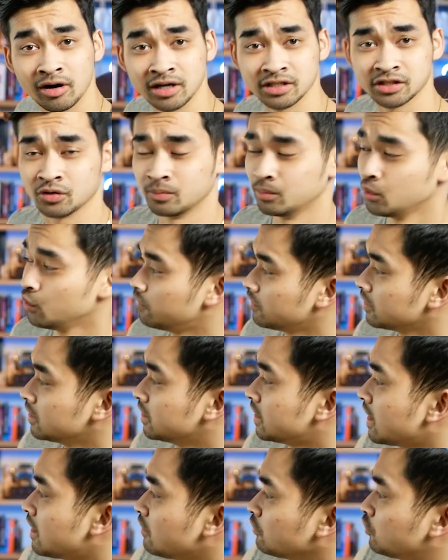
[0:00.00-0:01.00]
All right, so moving
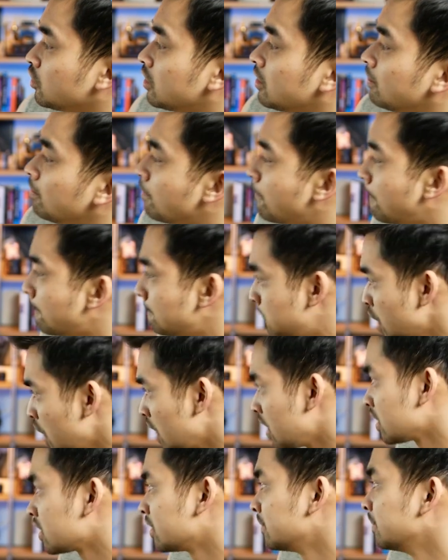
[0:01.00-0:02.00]
down to the
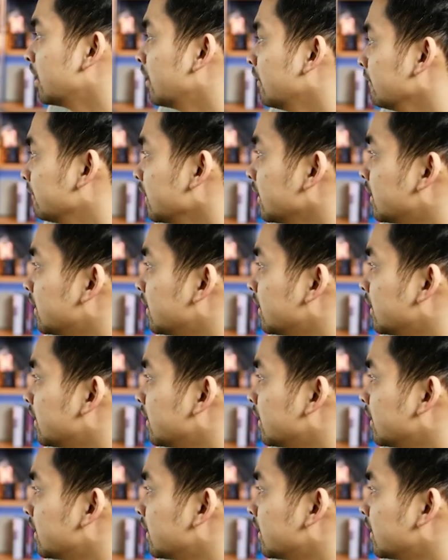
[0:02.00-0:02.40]
bottom of